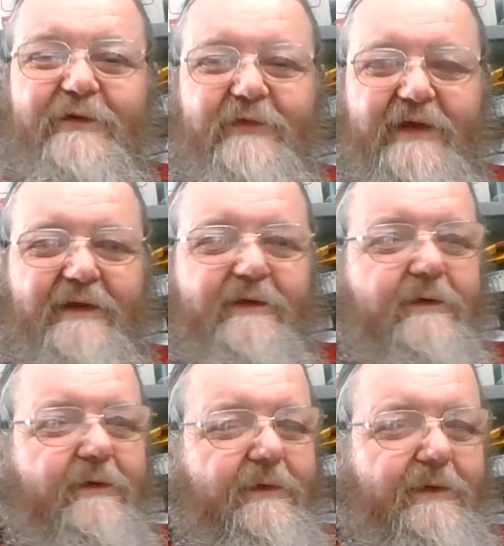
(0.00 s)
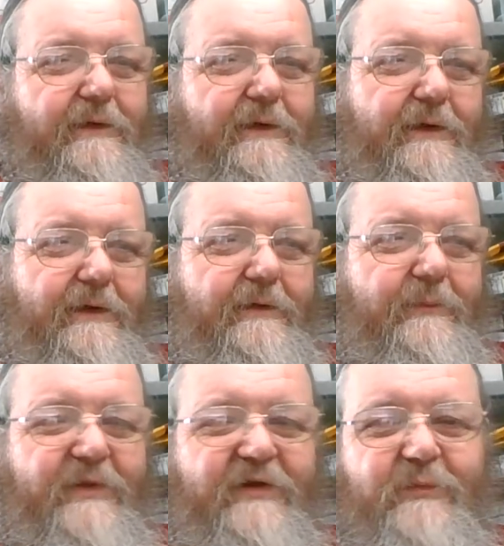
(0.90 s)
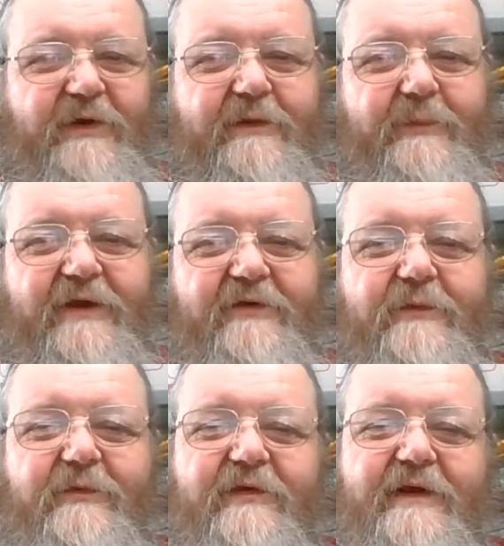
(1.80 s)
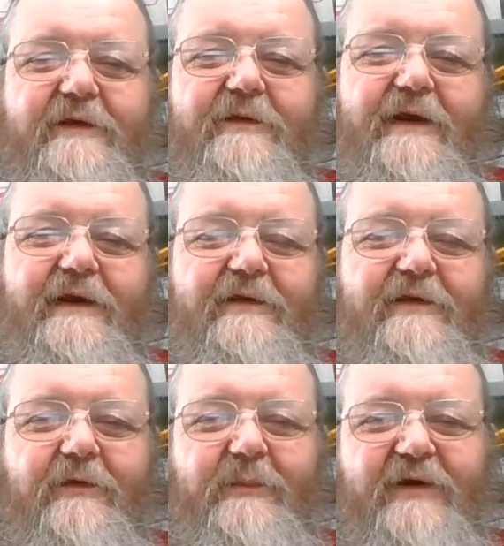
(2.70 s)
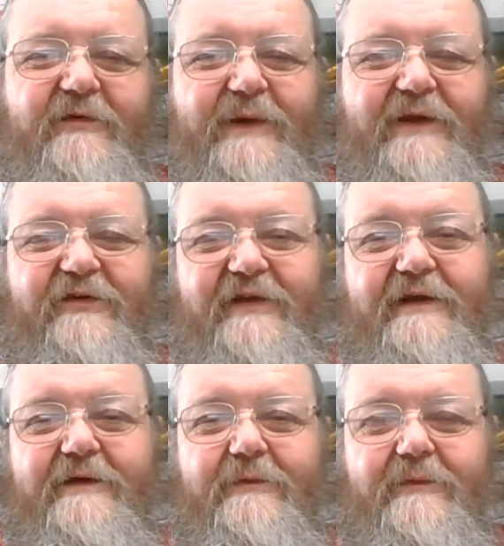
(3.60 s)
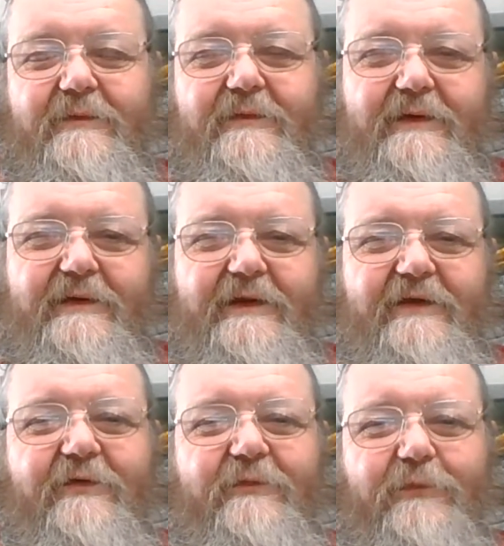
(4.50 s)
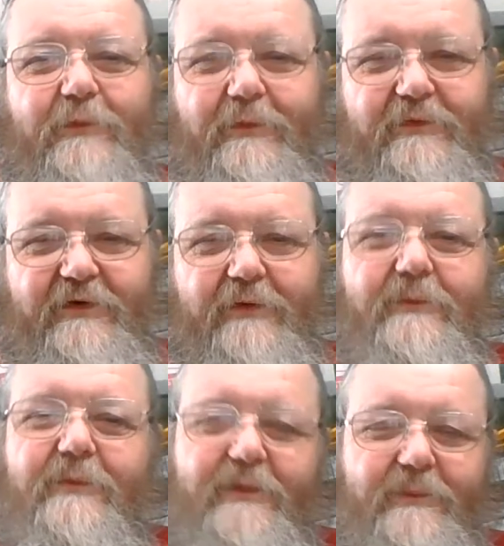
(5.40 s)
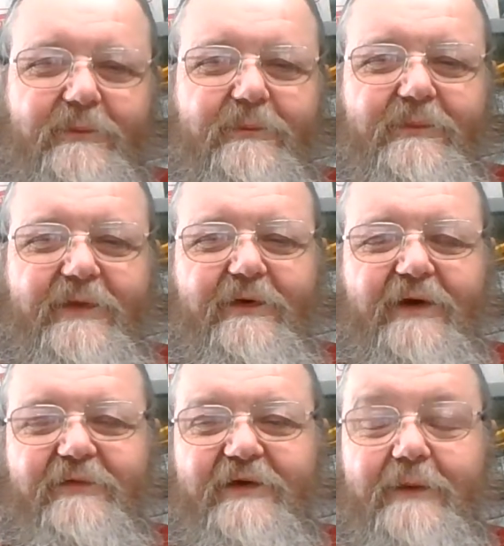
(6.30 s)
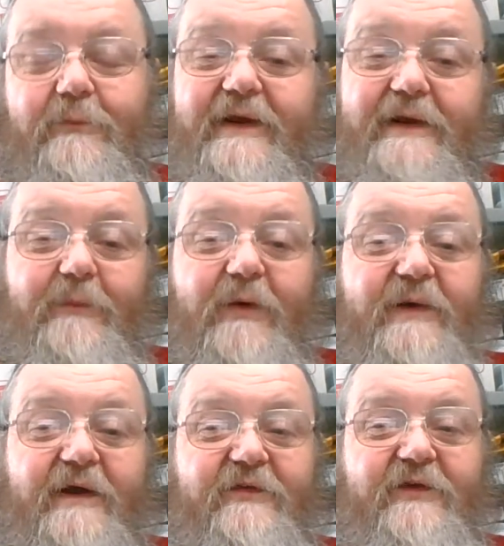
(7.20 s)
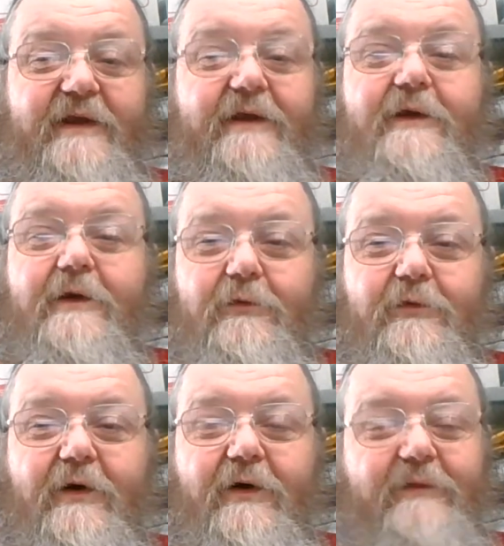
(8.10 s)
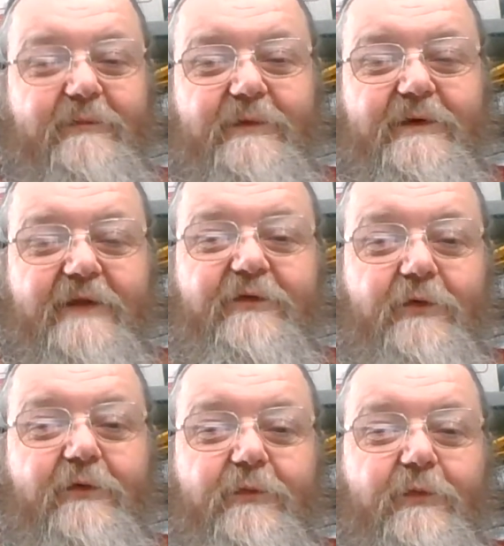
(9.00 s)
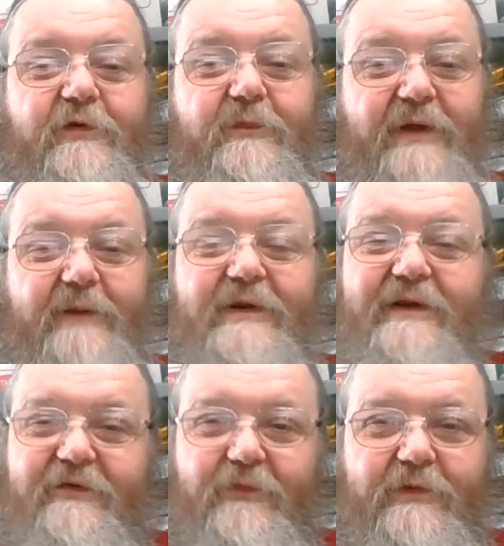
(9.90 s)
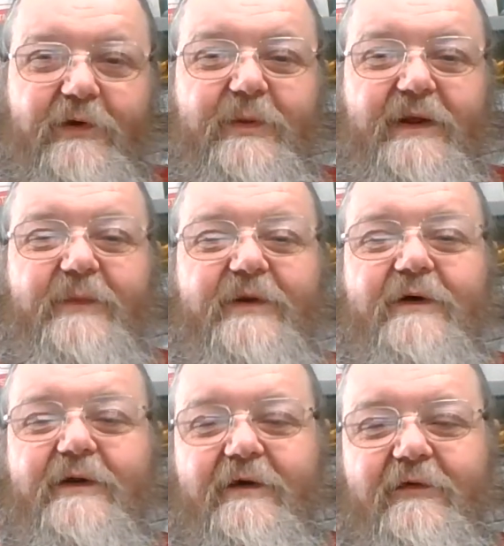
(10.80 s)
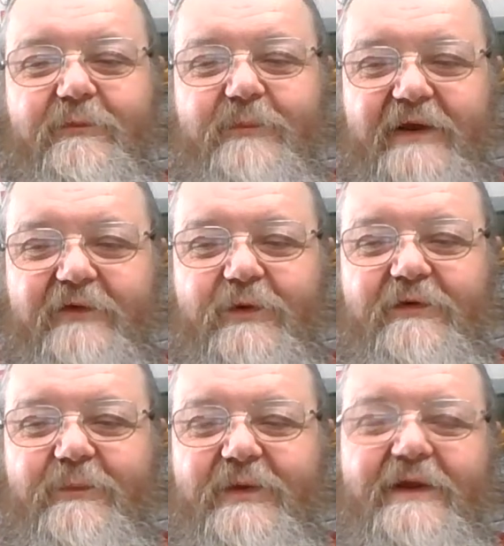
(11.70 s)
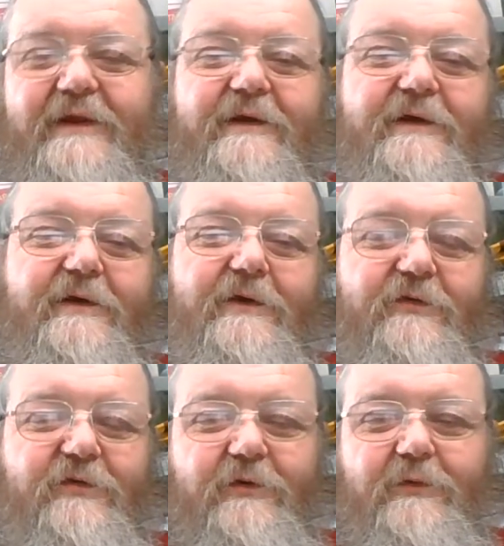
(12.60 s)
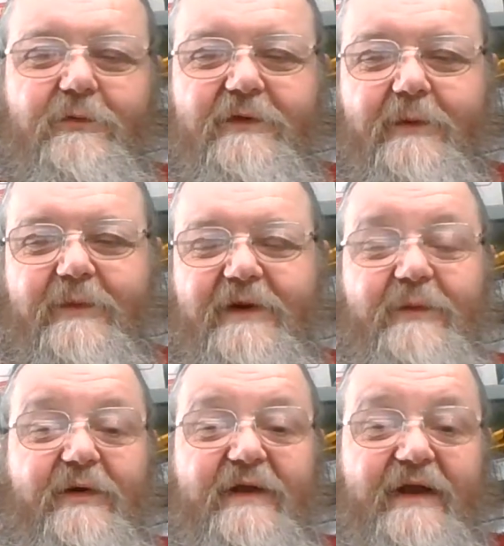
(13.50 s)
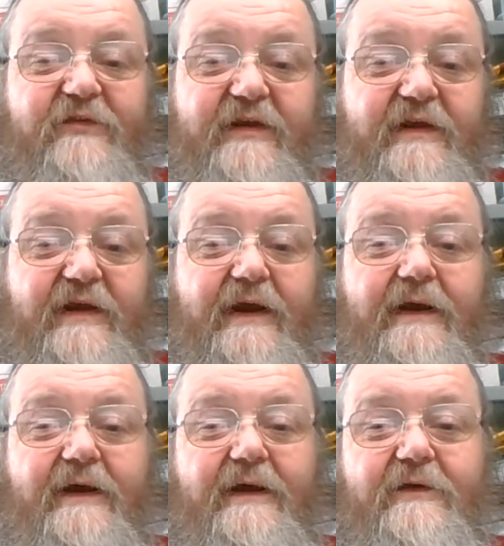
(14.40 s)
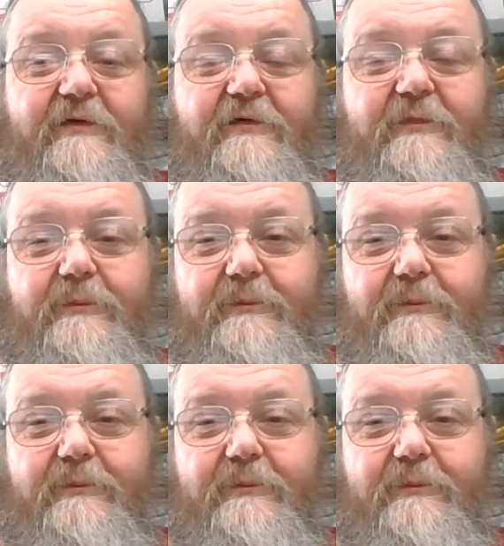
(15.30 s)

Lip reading: fee. Because my other bank seems to think that anything I pay to Etsy is a fraud. So and I have to keep bringing them up and saying, look, that's not a fraudulent payment. That is a real payment, and I have paid 20p to the company behind Etsy, and